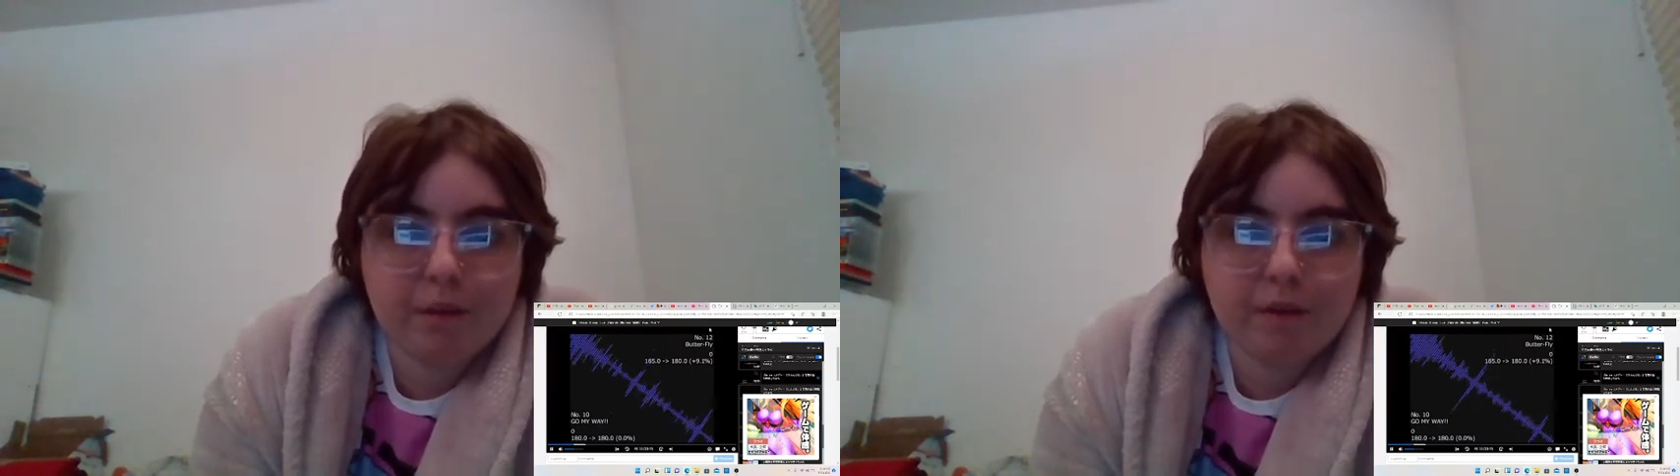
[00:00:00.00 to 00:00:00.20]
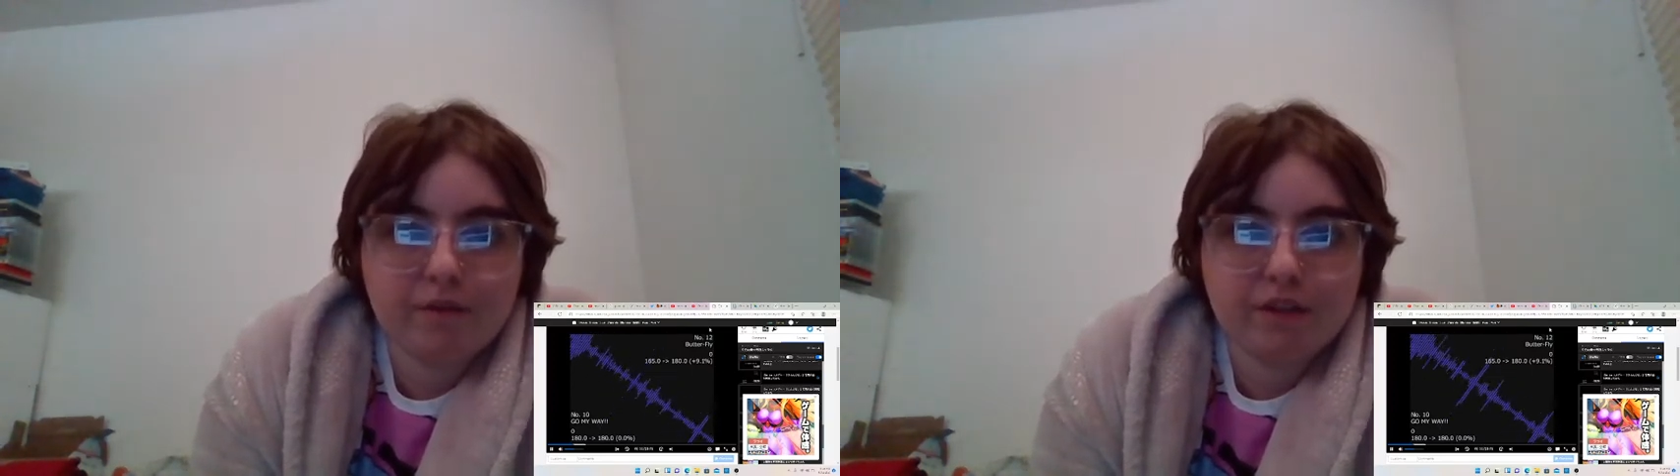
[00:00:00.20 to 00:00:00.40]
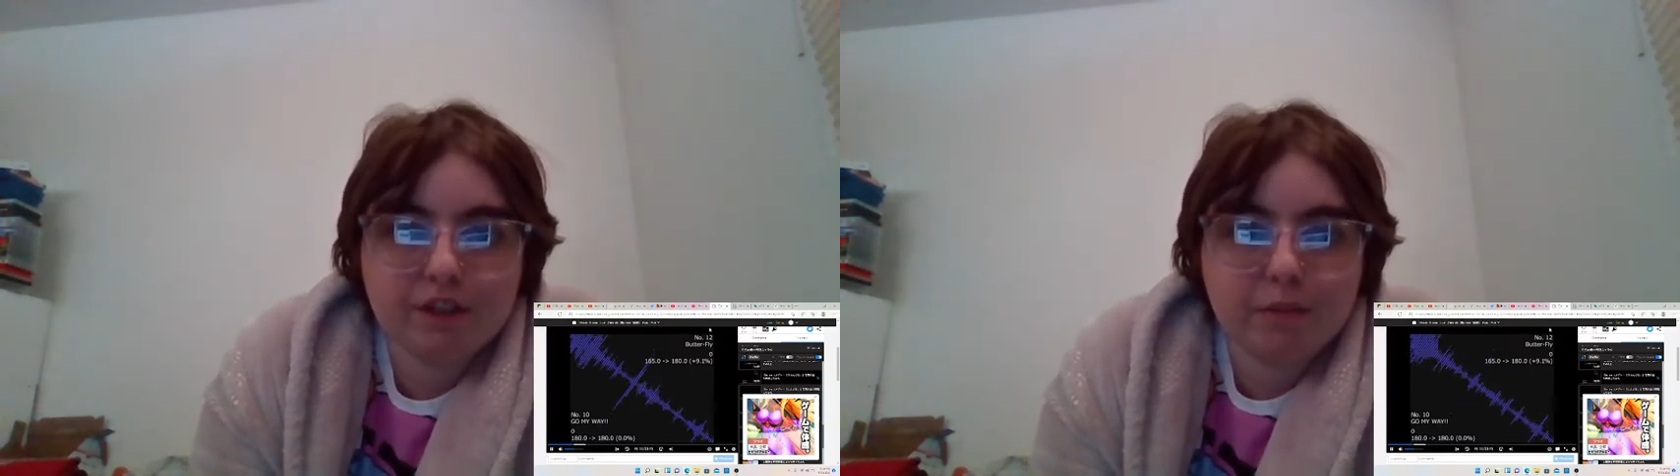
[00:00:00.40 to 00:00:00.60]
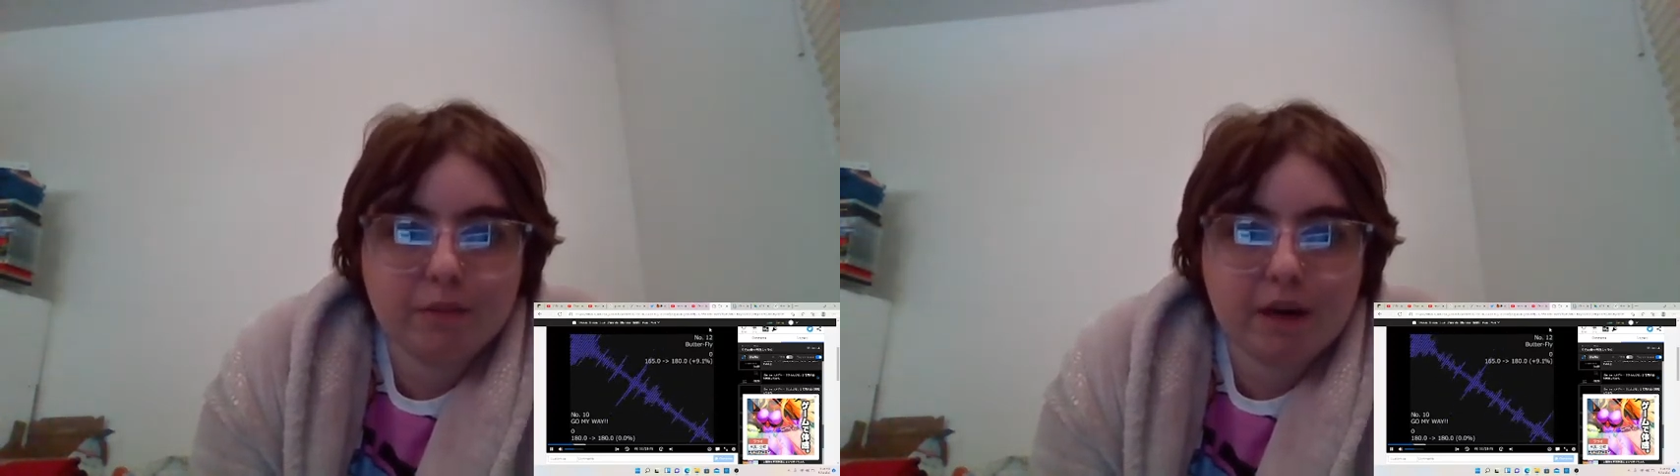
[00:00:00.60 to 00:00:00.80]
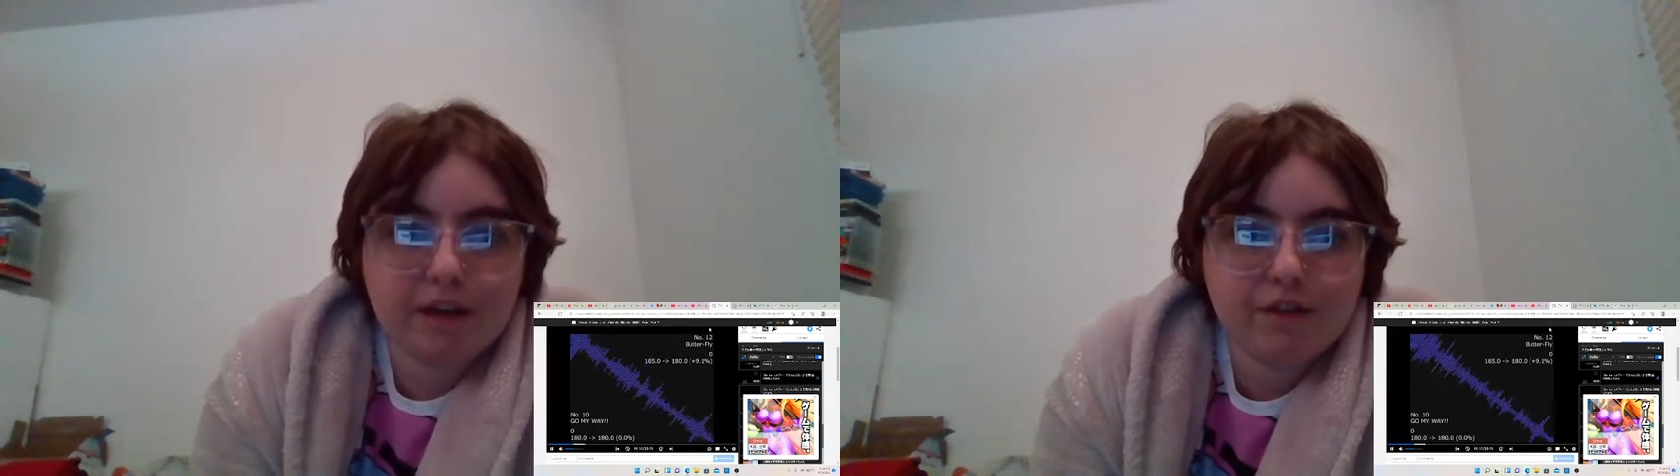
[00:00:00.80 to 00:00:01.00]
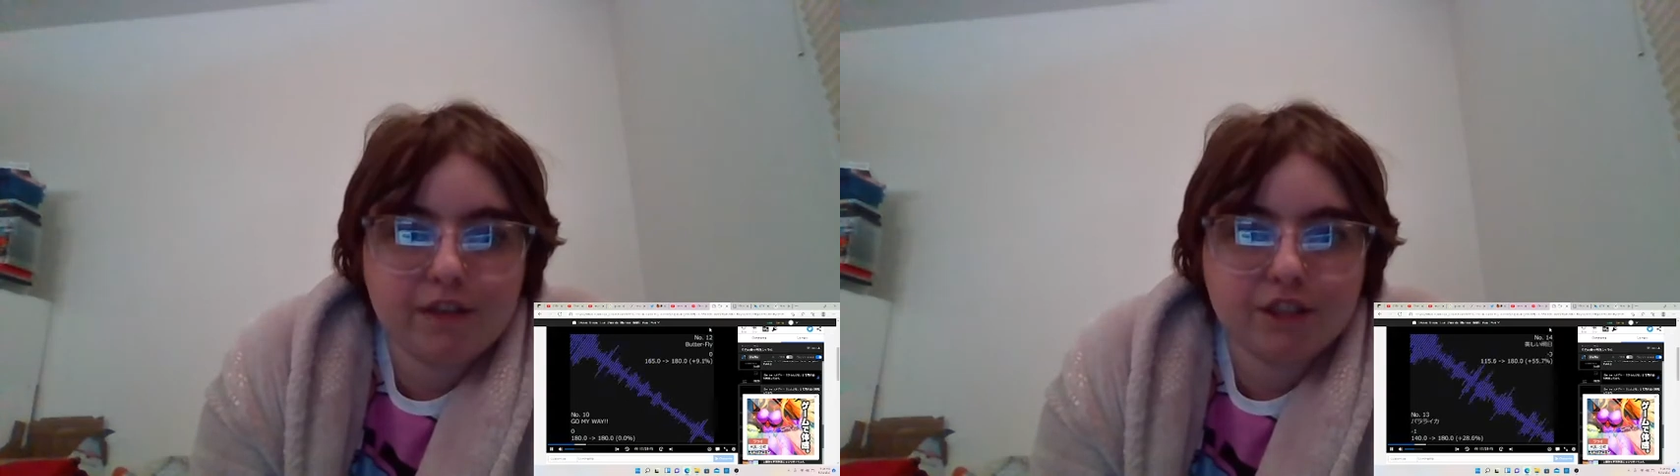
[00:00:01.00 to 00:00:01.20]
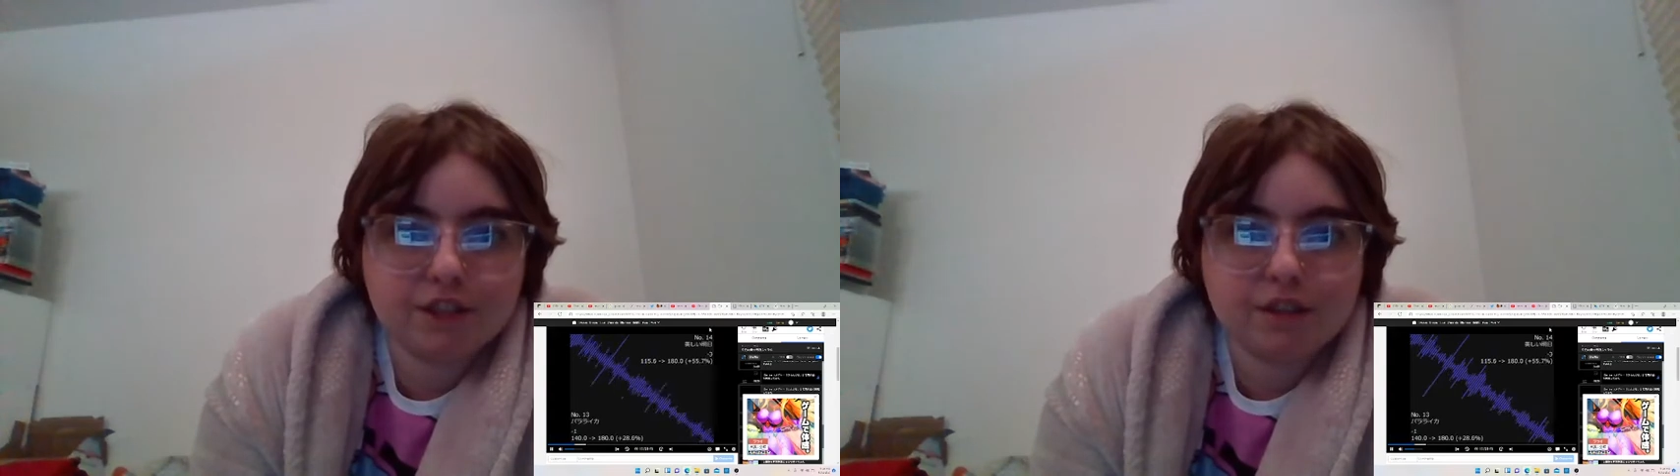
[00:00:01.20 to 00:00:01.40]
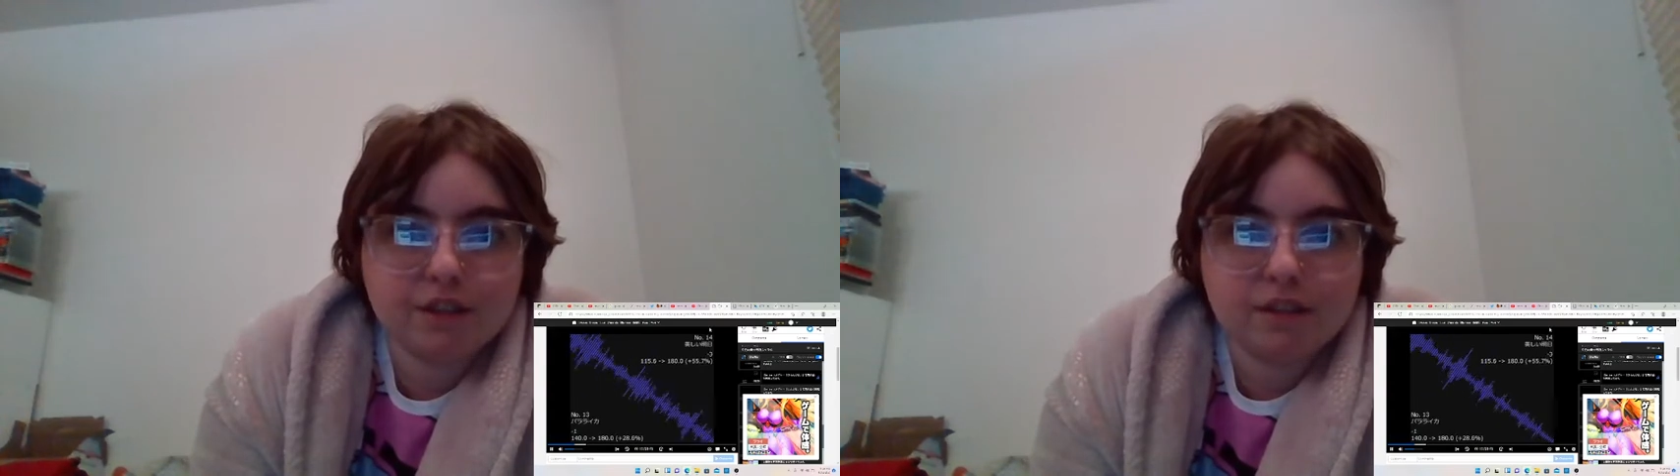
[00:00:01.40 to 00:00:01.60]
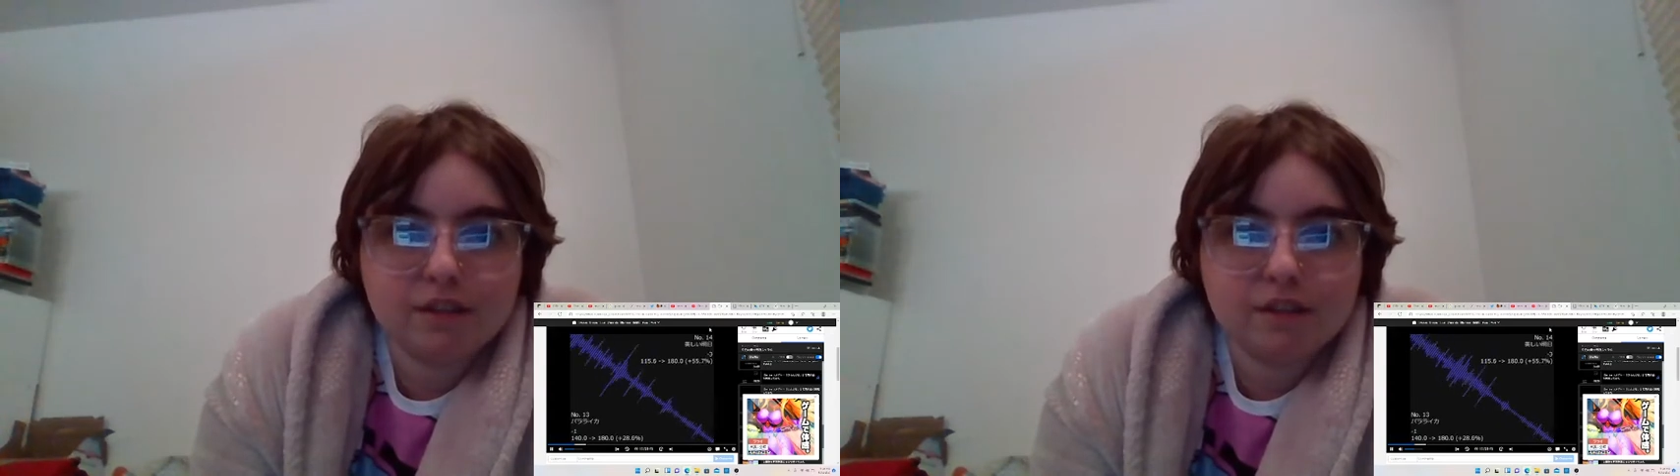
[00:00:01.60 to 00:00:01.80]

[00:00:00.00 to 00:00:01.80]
of Digimon Adventure.